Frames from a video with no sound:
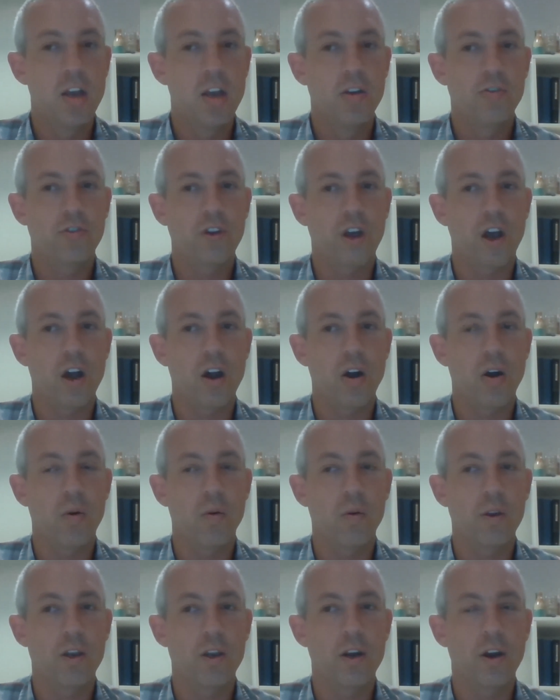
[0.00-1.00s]

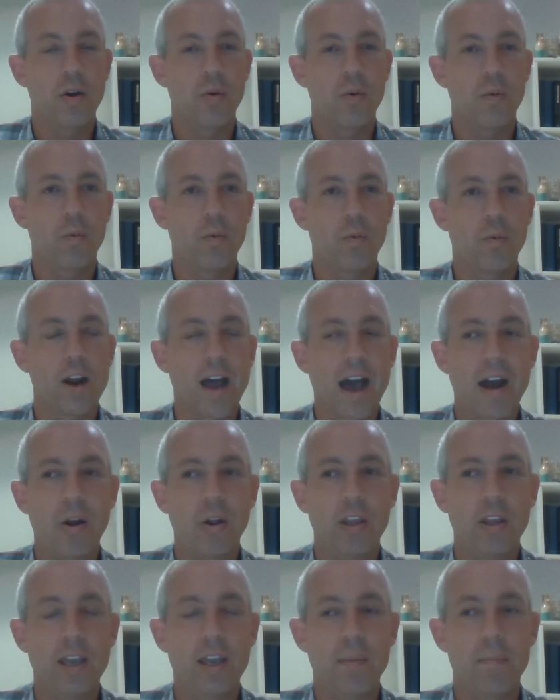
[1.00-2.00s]
So, you know, we're not
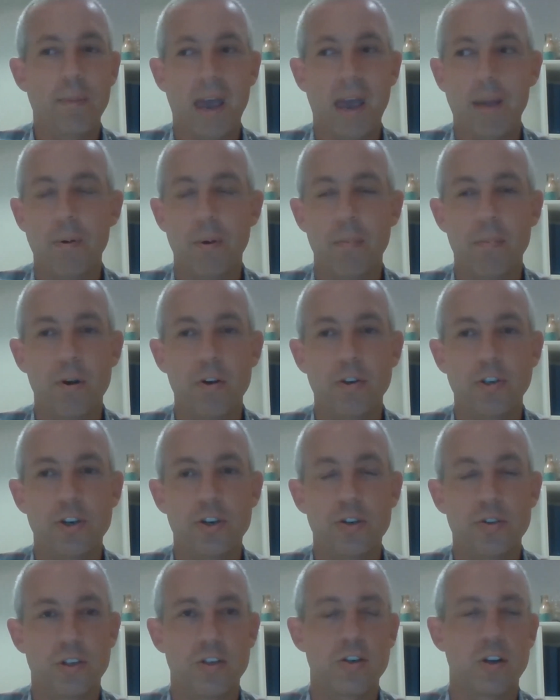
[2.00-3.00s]
only paper
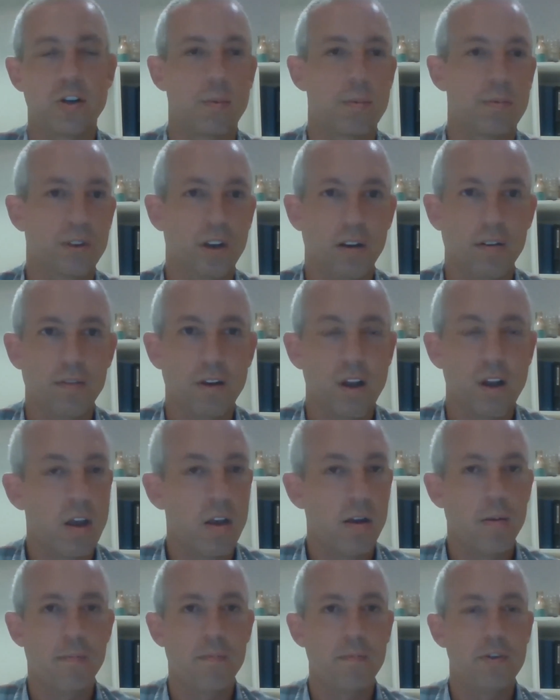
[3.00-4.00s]
pushers in terms of
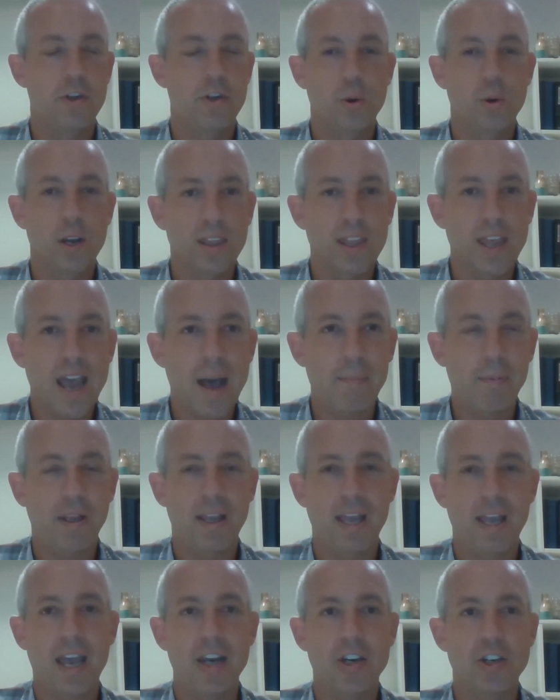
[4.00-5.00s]
doing the
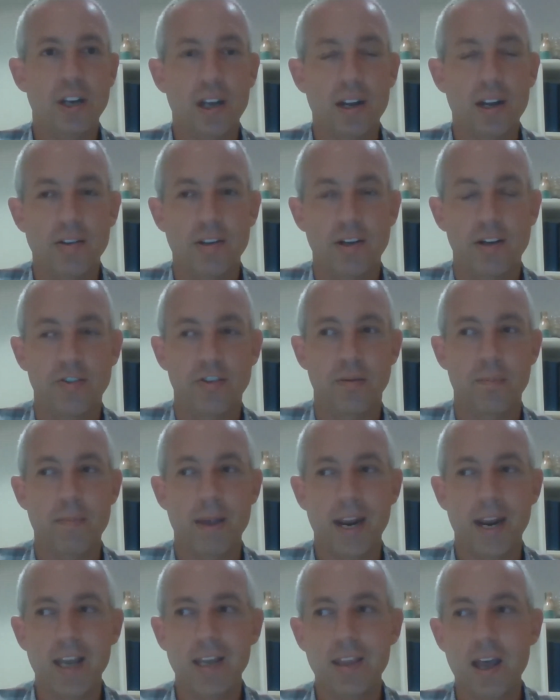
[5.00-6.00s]
applications and
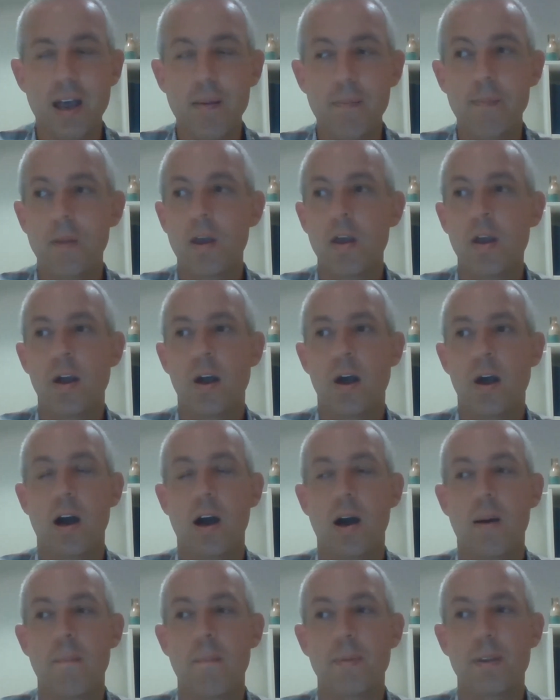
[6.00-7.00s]
submitting them.
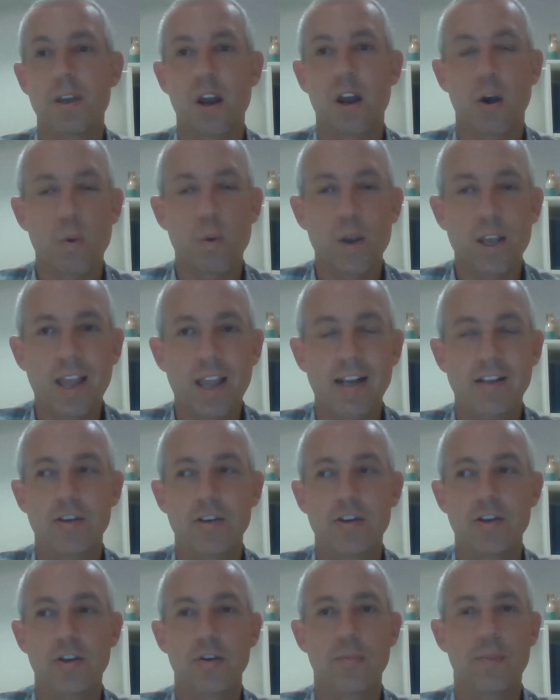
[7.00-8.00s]
You know, we like
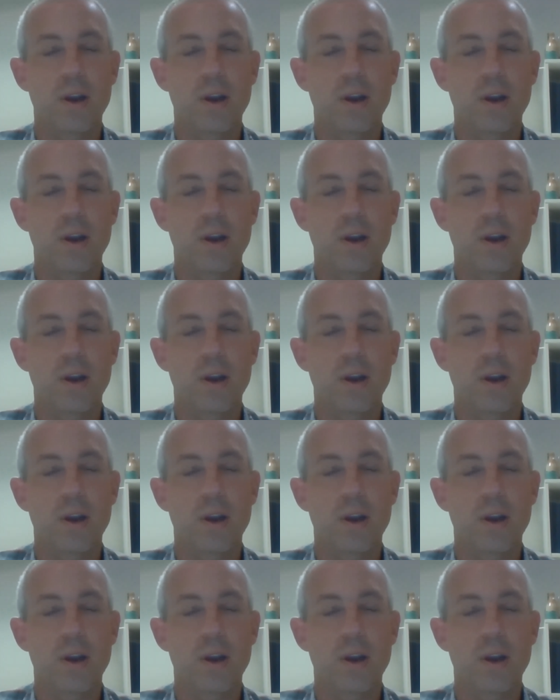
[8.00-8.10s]
to do